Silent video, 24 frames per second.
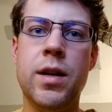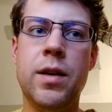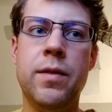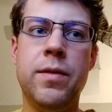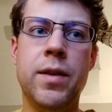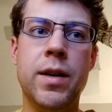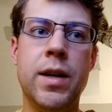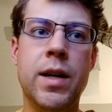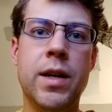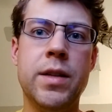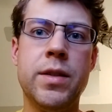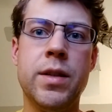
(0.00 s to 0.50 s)
I
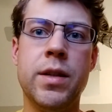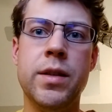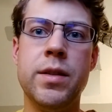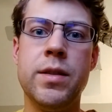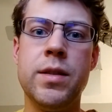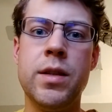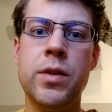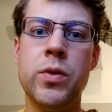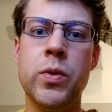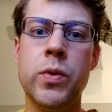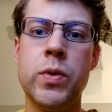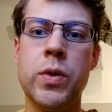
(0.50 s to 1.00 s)
guess, because
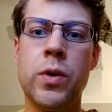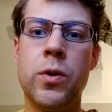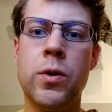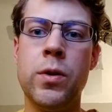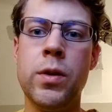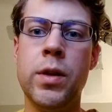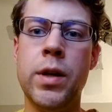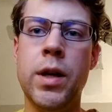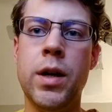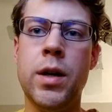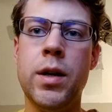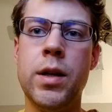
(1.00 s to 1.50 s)
this was
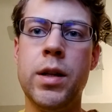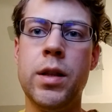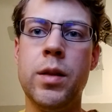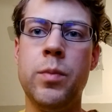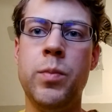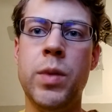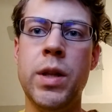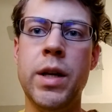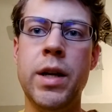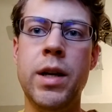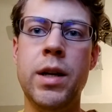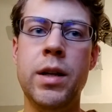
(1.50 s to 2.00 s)
early on in the
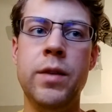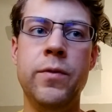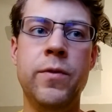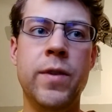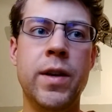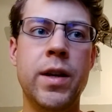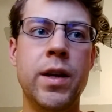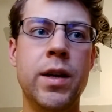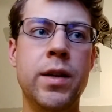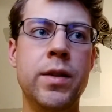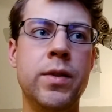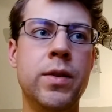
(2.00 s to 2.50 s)
planning
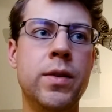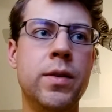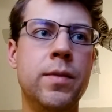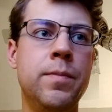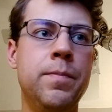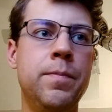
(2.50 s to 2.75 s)
phase.